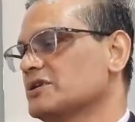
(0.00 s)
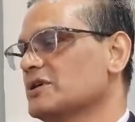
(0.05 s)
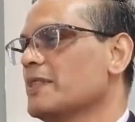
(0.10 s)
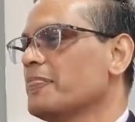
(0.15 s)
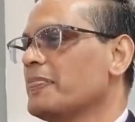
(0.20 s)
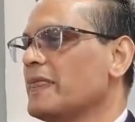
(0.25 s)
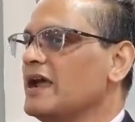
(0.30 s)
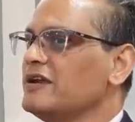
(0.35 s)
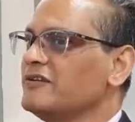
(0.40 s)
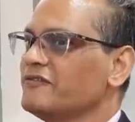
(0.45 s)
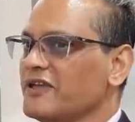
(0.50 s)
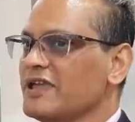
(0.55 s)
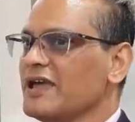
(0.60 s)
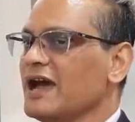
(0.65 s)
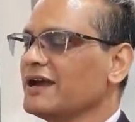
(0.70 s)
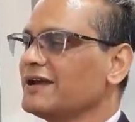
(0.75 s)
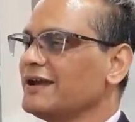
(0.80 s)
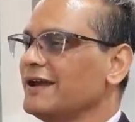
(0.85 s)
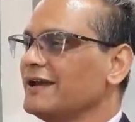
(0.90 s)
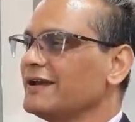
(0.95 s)
and we are
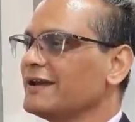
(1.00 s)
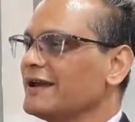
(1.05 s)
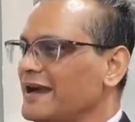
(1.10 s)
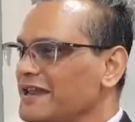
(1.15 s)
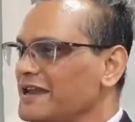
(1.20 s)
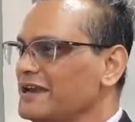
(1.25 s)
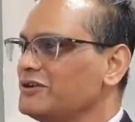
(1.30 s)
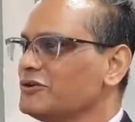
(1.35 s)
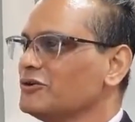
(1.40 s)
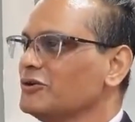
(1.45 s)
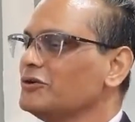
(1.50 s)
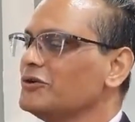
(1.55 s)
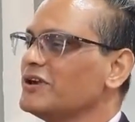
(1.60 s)
ready to